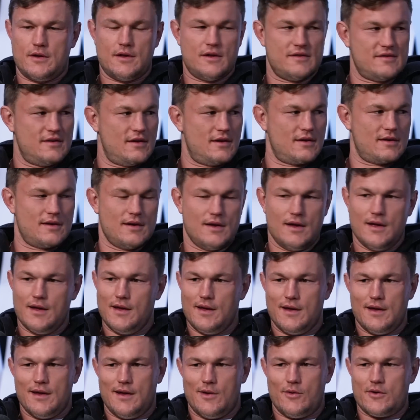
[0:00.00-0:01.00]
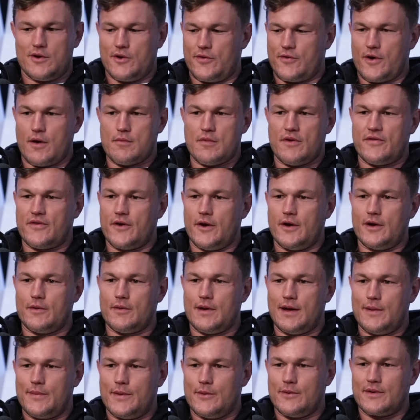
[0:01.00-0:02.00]
I was like, I want to throw my
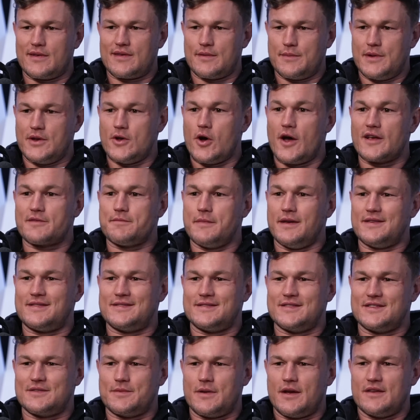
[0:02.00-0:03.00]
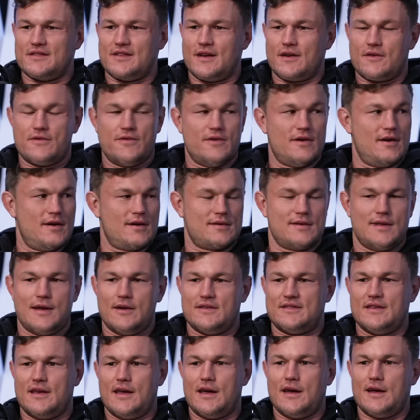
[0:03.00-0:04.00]
phone away. People sent me nice messages, but I was like, "Fuck,
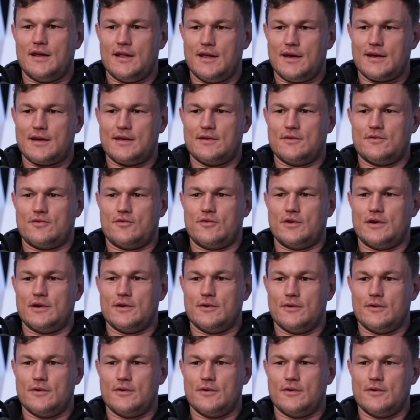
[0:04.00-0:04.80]
now it's out." Like it's real.